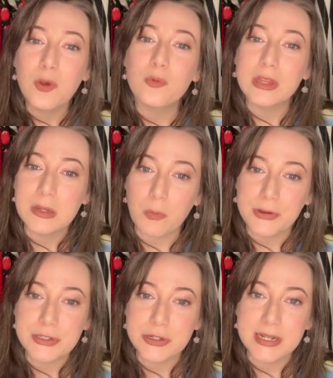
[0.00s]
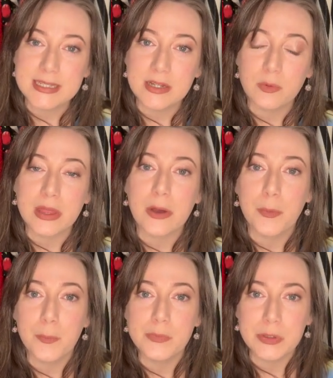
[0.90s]
really moisturize it without
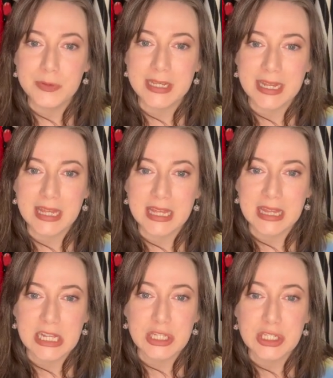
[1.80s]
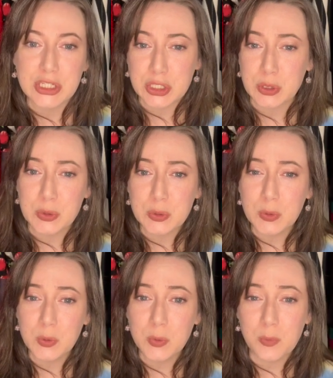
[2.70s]
using anything that's
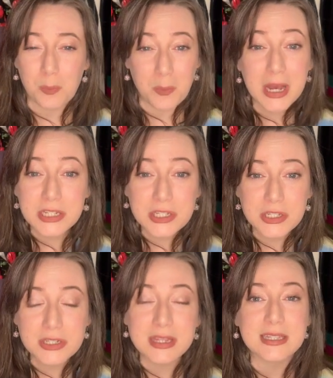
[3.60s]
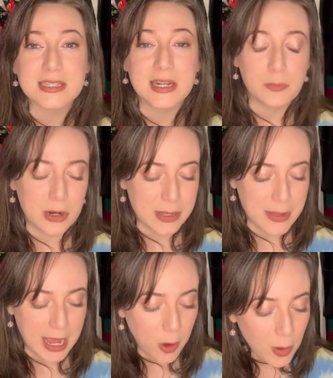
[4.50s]
too much that's going to break
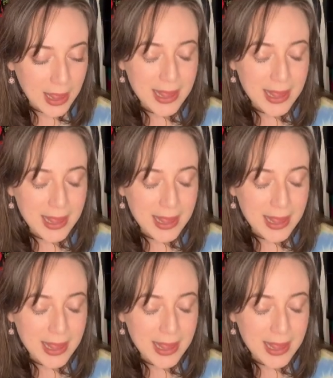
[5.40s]
me out.